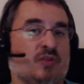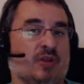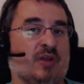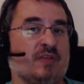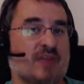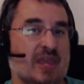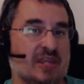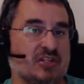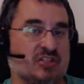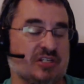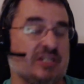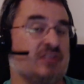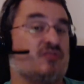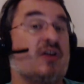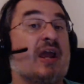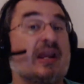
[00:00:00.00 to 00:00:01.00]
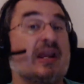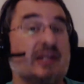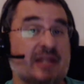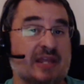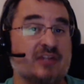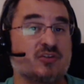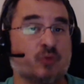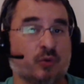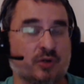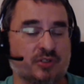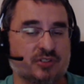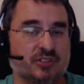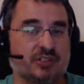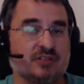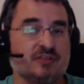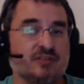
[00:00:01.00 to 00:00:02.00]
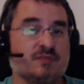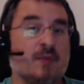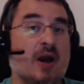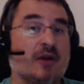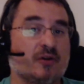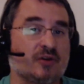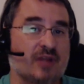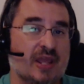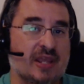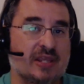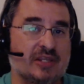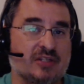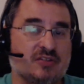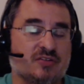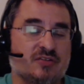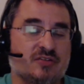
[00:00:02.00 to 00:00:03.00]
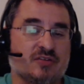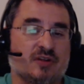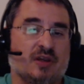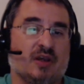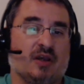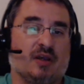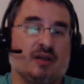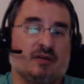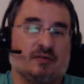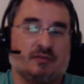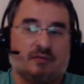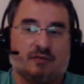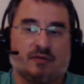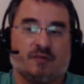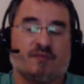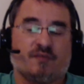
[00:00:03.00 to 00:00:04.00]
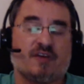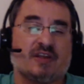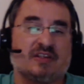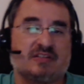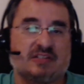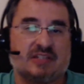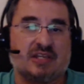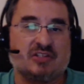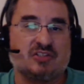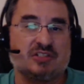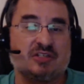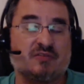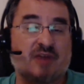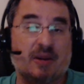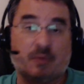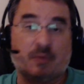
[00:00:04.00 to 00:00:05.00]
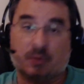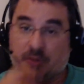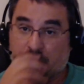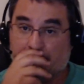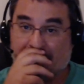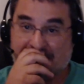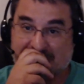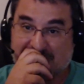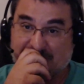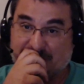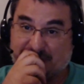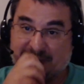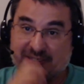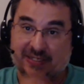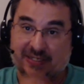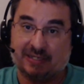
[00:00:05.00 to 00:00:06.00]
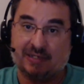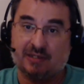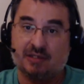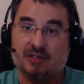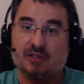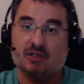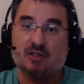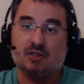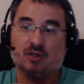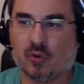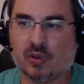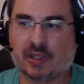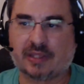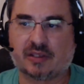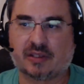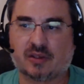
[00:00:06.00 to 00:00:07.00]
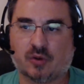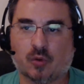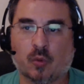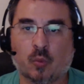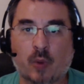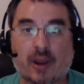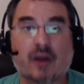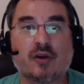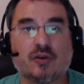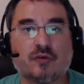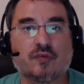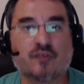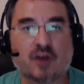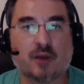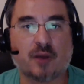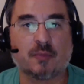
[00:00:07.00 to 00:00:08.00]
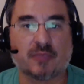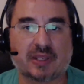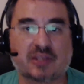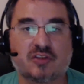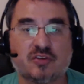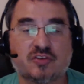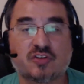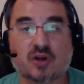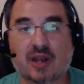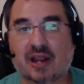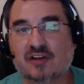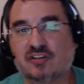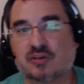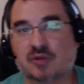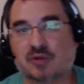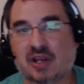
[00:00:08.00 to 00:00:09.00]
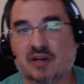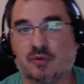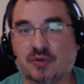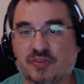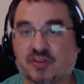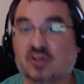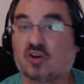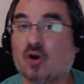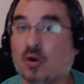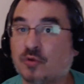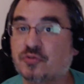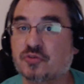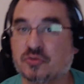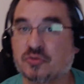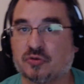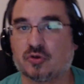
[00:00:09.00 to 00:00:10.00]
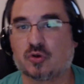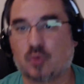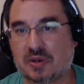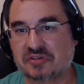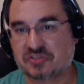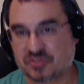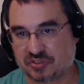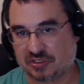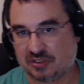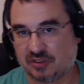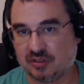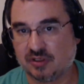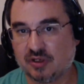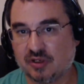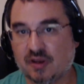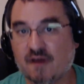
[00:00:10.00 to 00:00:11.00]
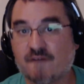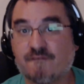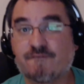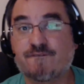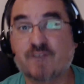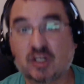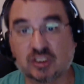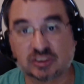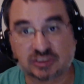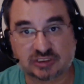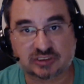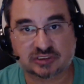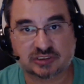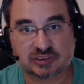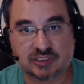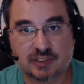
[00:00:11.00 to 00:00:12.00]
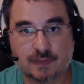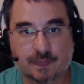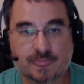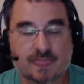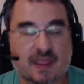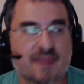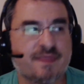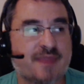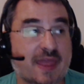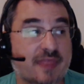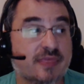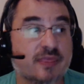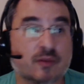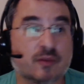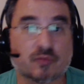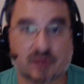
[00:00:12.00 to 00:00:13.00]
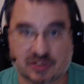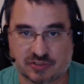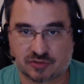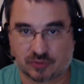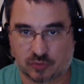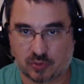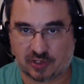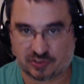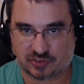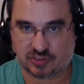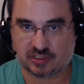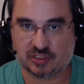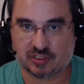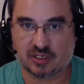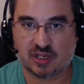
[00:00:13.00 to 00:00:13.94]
AGE, Dragon Age Origins, Modern Age, Fantasy AGE, right, where you basically pick like, where are you from? Like, you start actually kind of with the cultural question first, and then the racial question.